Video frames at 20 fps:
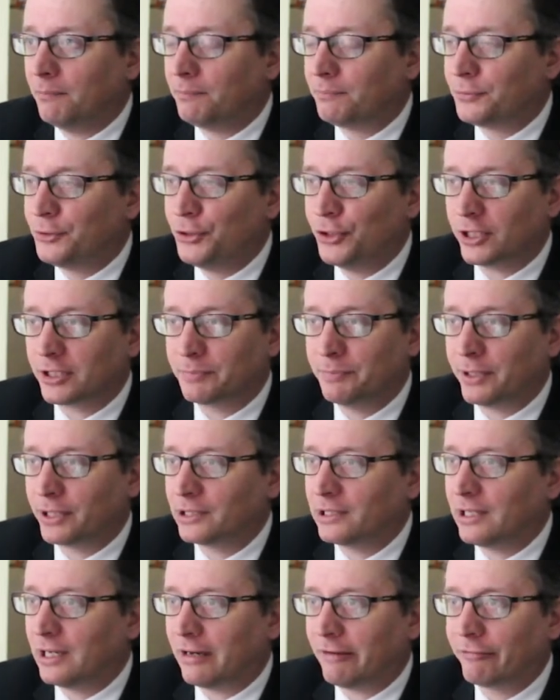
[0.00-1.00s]
just
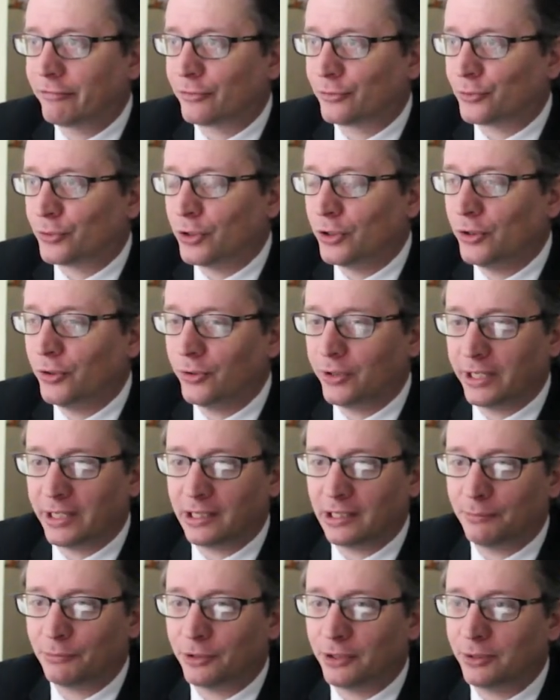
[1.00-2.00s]
barely off the road in
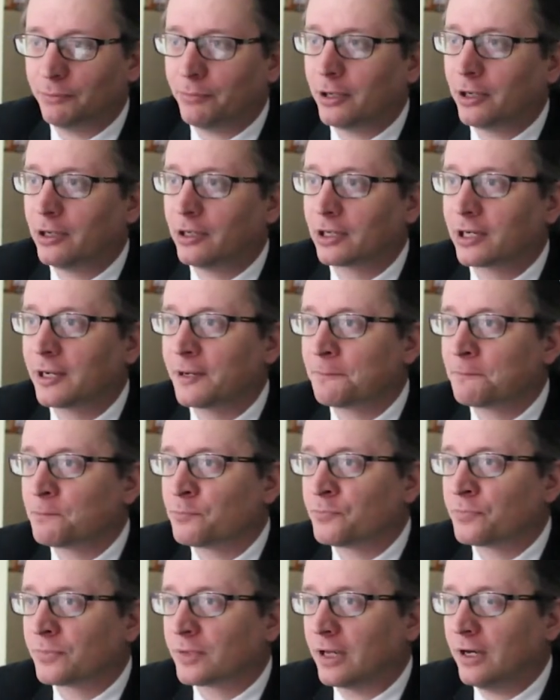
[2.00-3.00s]
Leimert Park.
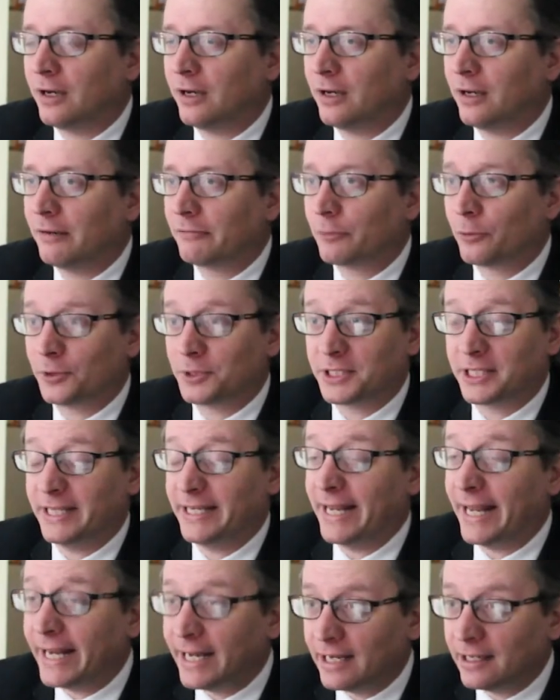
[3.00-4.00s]
Of course,
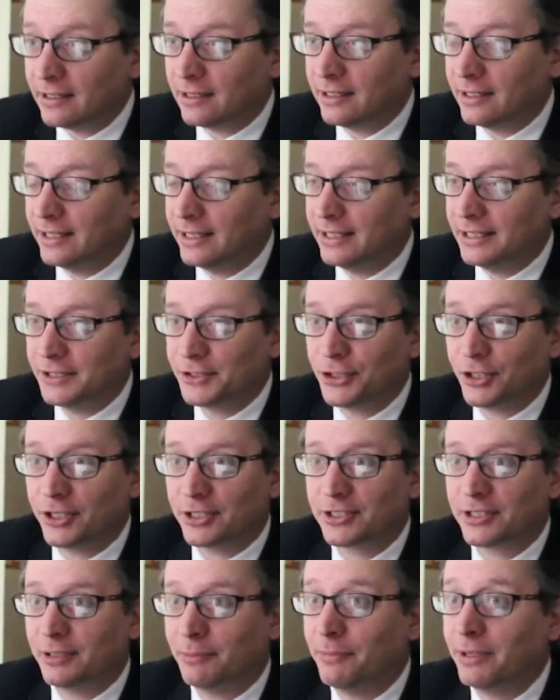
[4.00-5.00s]
today it is
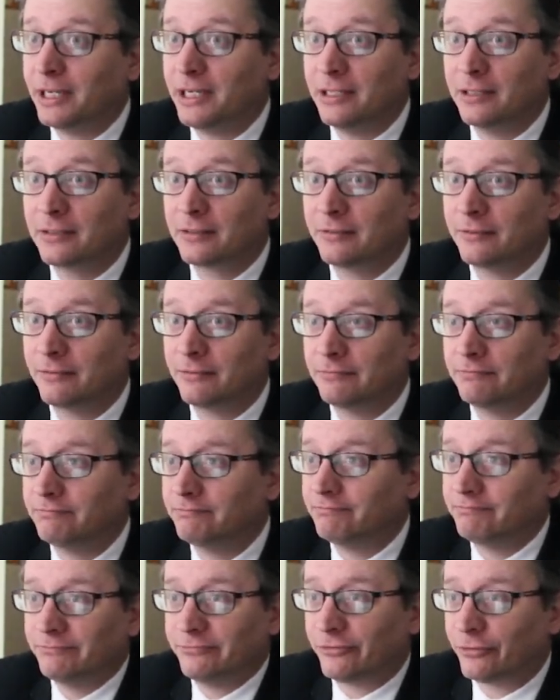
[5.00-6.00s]
just somebody's
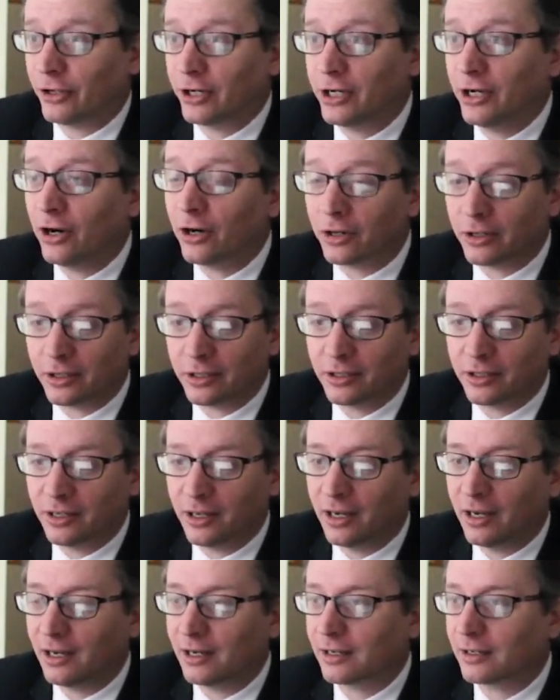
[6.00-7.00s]
front yard,
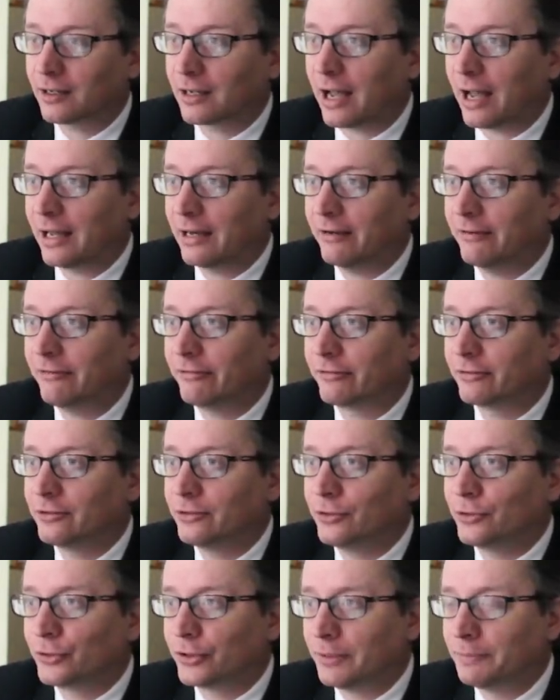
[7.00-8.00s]
kind of
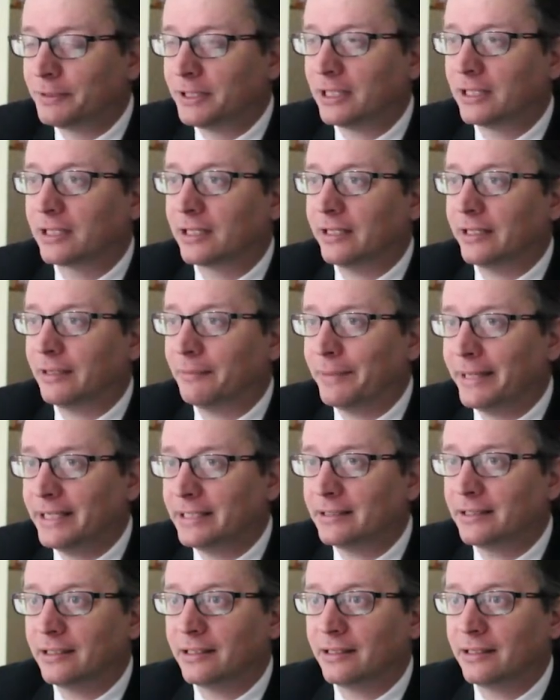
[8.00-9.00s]
cryptic and
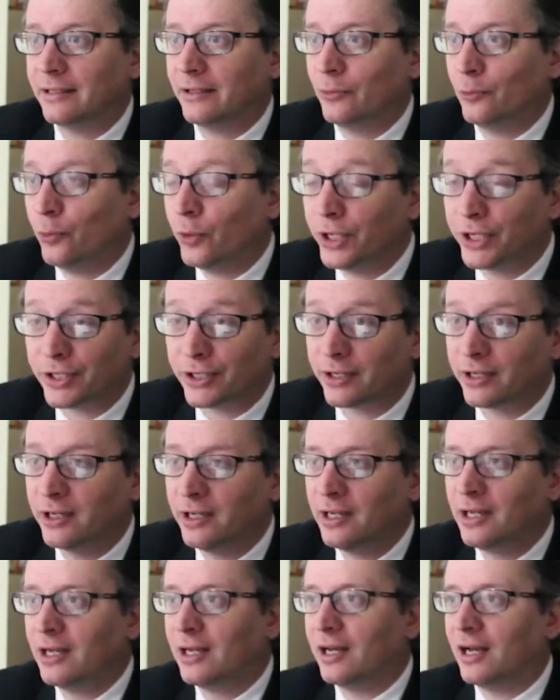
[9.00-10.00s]
amazing and weird,
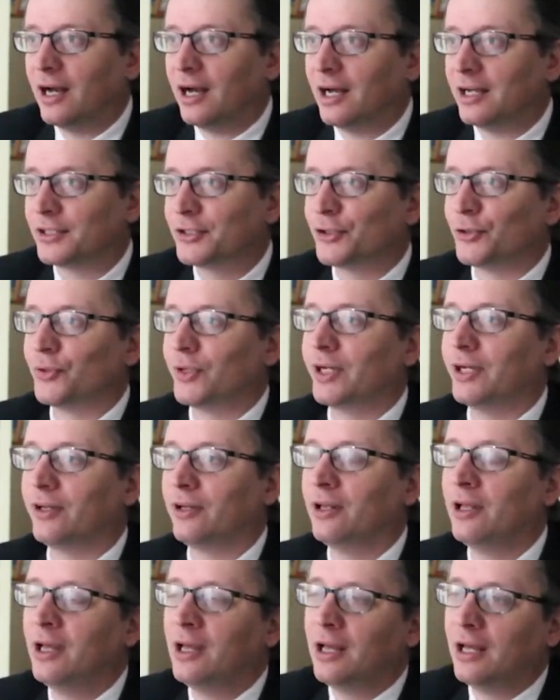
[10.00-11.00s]

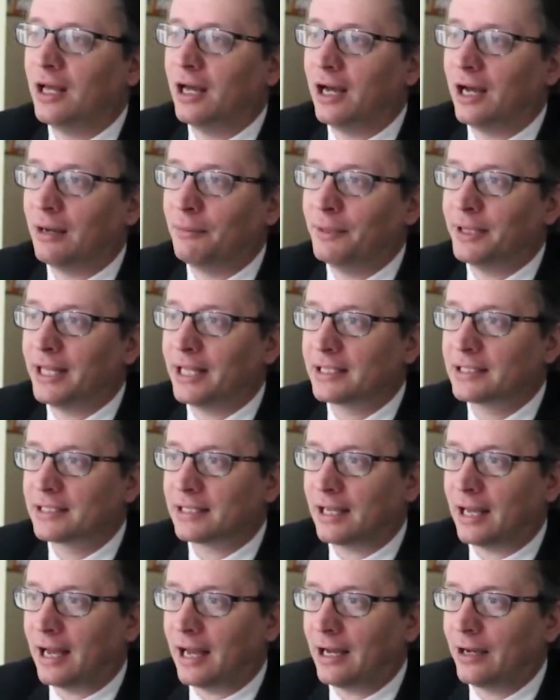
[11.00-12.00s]
surreal, but
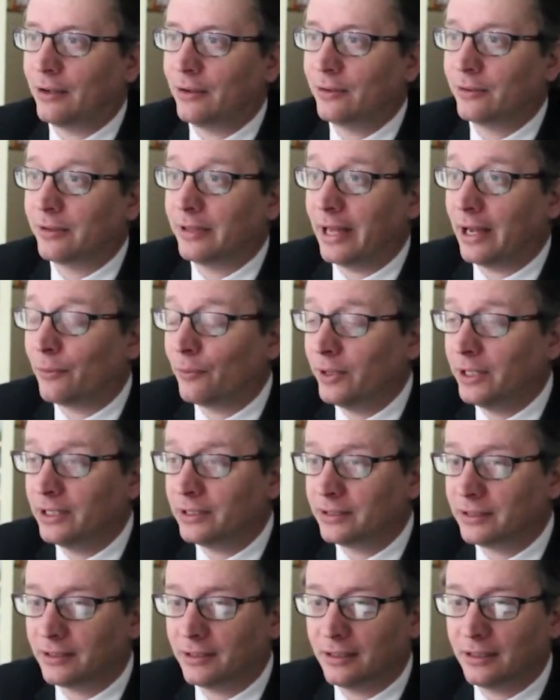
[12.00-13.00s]
that's how that
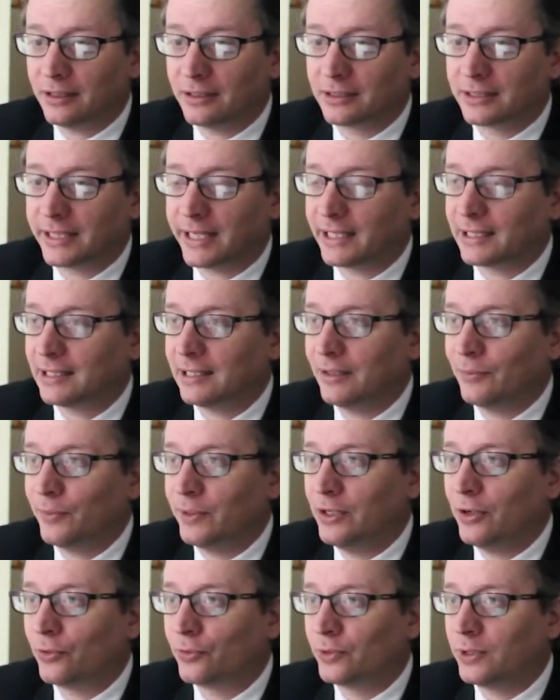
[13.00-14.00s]
went. Sadly, we
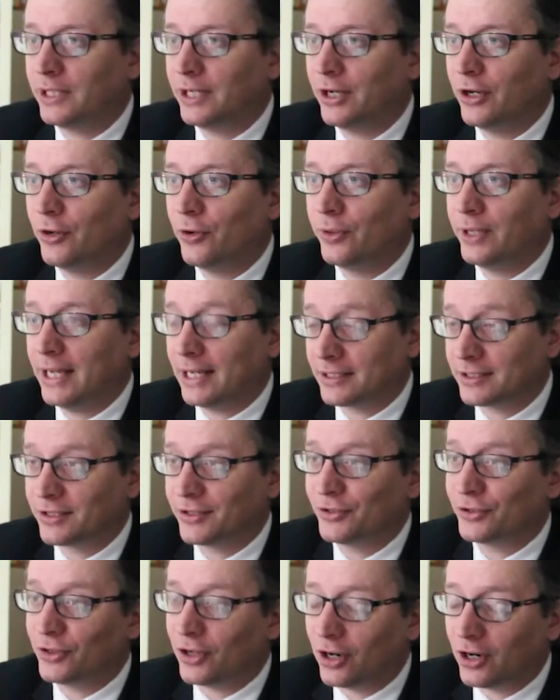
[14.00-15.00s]
don't really know. Yes,
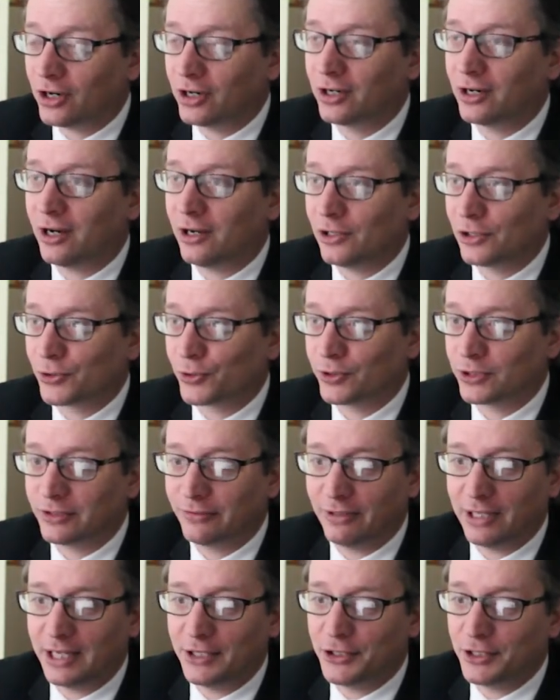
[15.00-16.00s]
there are all sorts
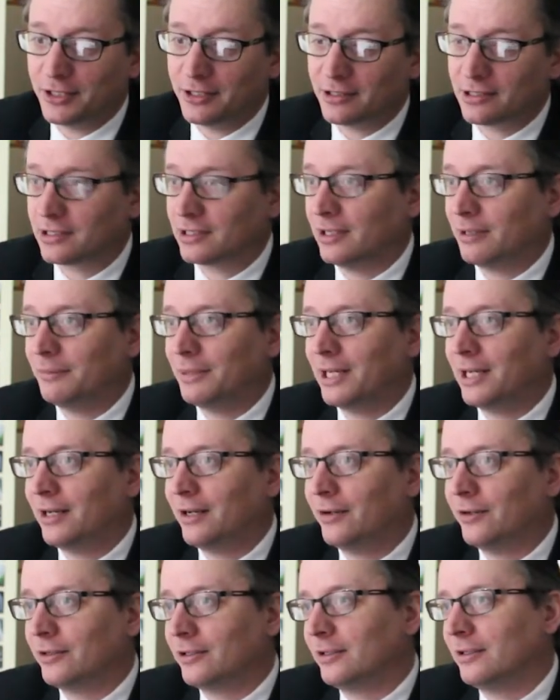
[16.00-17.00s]
of legends
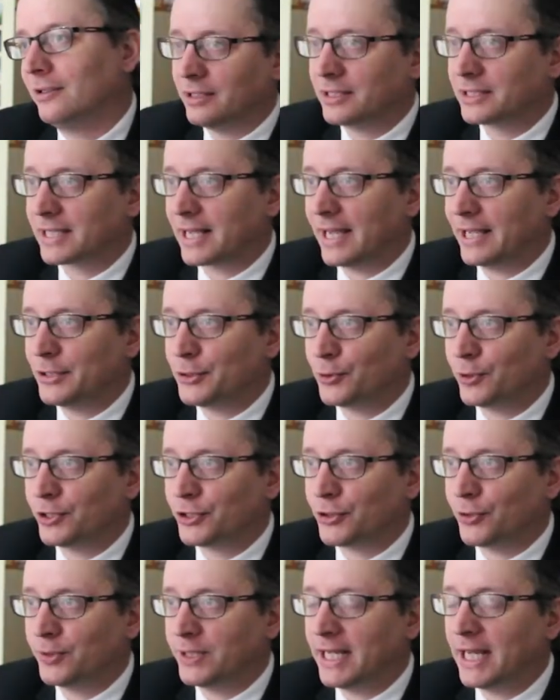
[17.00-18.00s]
about this guy,
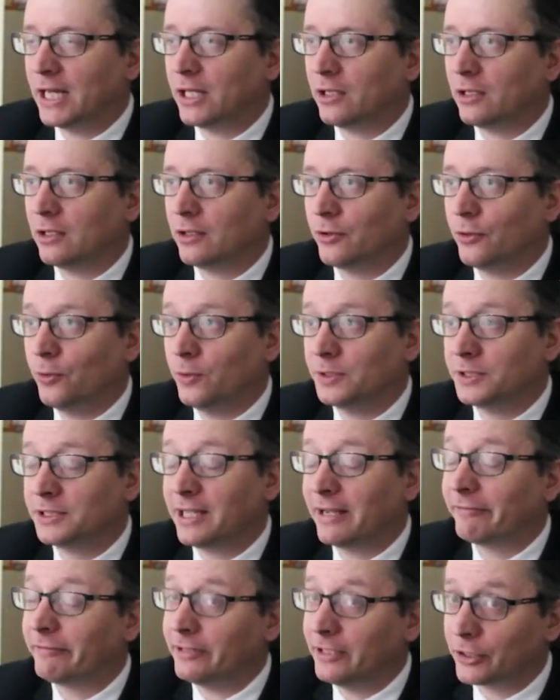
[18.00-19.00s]
George Hodel, who was
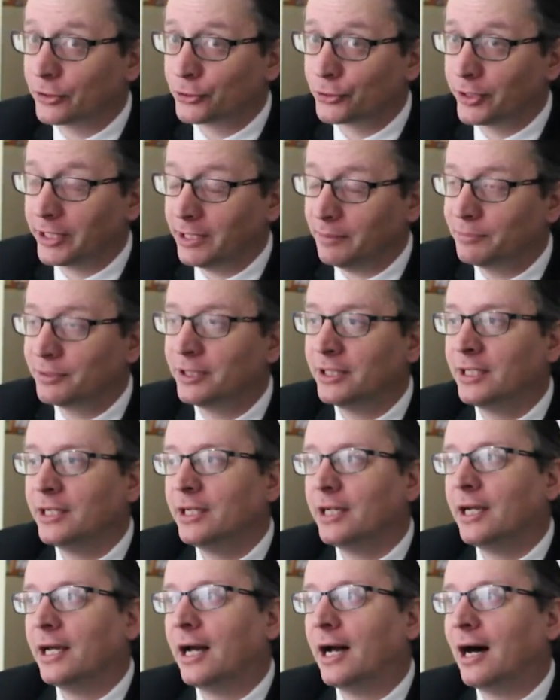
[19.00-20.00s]
definitely a creep
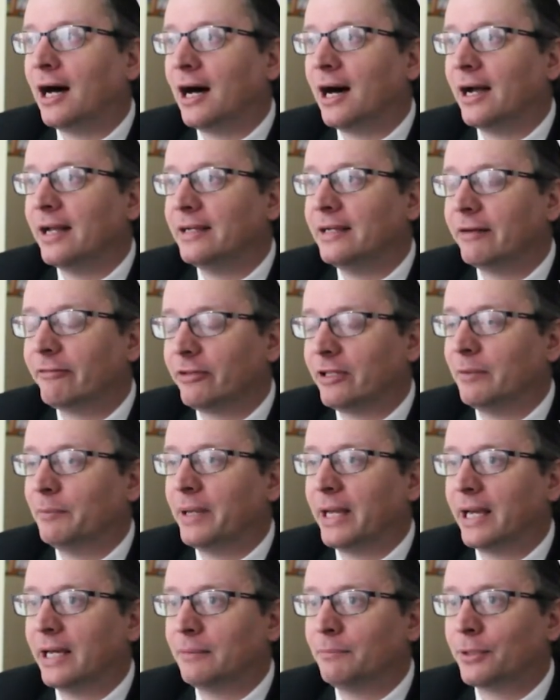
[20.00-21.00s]
and definitely a
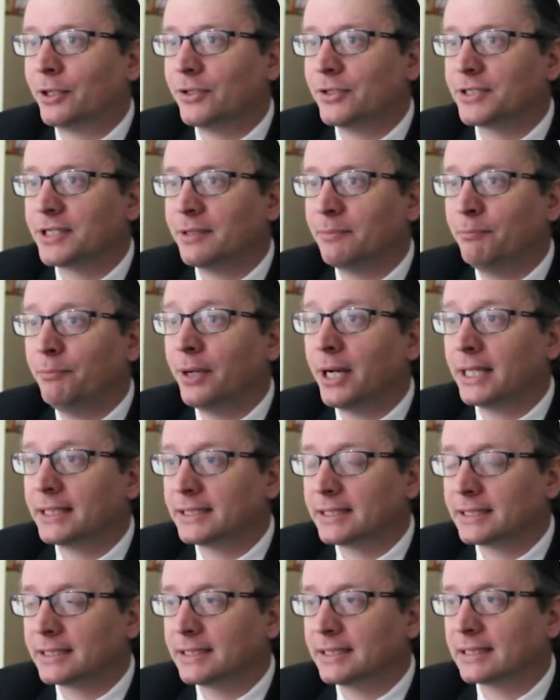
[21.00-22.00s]
bad person,
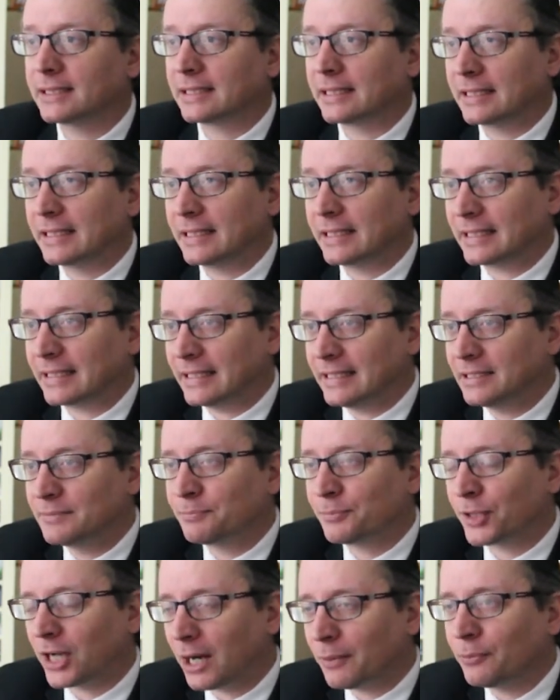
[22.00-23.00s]
but he's
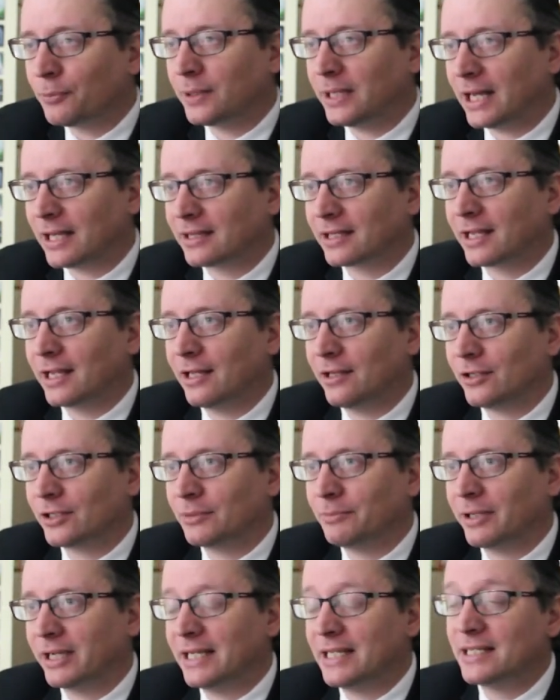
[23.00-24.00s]
probably not the killer,
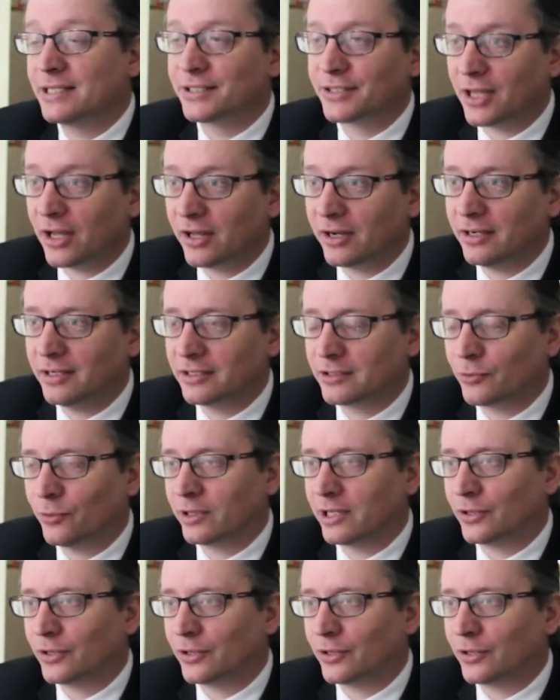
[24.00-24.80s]
but his son is the one